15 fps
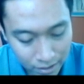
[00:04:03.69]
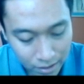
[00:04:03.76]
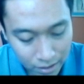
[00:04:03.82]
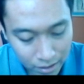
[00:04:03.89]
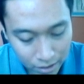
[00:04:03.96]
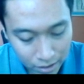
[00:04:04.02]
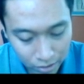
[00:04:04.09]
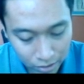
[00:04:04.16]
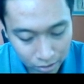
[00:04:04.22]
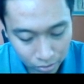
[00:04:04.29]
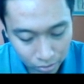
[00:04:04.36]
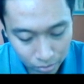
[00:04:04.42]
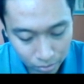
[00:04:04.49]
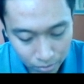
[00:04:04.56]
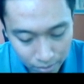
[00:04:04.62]
3
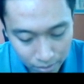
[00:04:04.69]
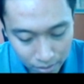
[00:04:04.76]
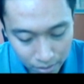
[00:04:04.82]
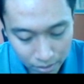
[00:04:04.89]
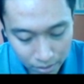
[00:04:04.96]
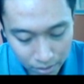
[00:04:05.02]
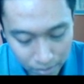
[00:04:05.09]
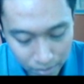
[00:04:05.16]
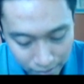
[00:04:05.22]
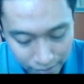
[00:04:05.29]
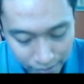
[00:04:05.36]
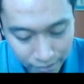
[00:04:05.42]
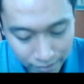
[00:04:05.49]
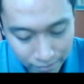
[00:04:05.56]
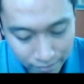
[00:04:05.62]
rectangles. So
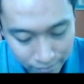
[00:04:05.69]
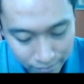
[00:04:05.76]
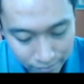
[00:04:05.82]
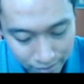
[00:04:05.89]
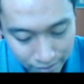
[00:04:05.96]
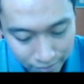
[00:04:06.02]
here, let me